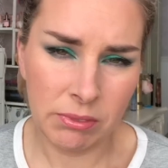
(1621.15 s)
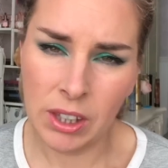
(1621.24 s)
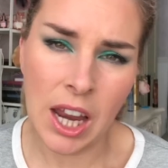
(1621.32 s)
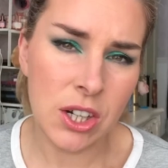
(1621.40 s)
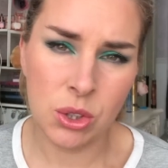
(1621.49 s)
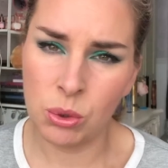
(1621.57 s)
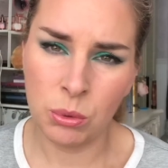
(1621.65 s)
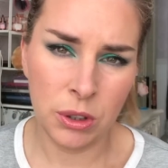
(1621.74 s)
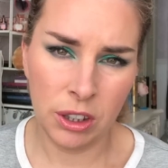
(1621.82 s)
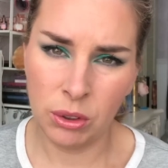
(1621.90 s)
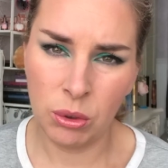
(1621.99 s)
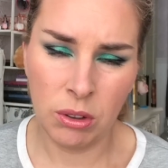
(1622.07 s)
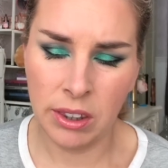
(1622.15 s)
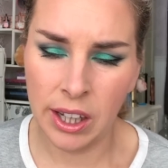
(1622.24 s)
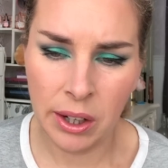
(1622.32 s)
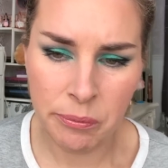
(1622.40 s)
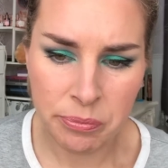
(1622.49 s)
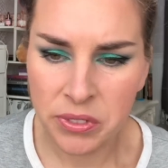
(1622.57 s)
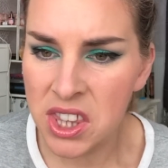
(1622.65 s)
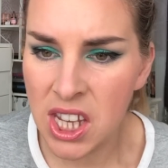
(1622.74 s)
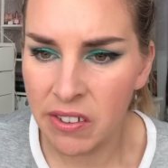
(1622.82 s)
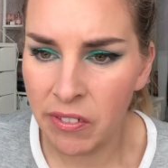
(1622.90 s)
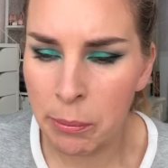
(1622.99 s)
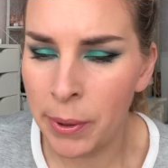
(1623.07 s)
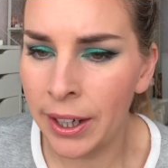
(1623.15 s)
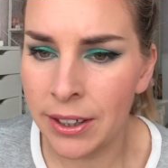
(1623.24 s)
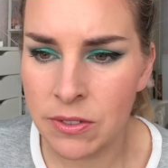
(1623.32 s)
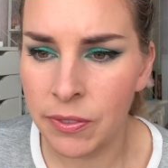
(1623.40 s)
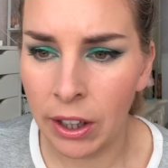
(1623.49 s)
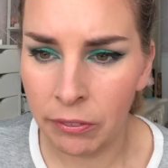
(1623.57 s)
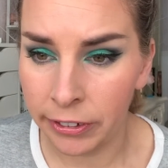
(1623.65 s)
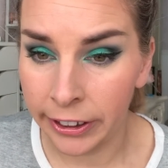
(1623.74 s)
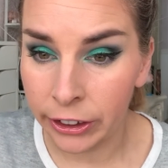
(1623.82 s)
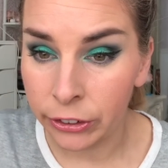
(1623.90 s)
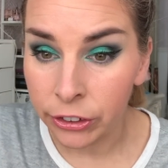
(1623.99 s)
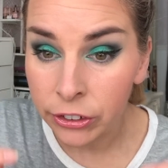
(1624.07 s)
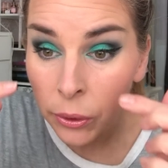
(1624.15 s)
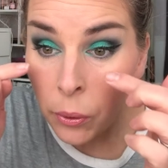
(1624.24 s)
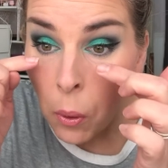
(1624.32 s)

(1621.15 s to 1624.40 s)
I don't want to go there. Never made this feel very good.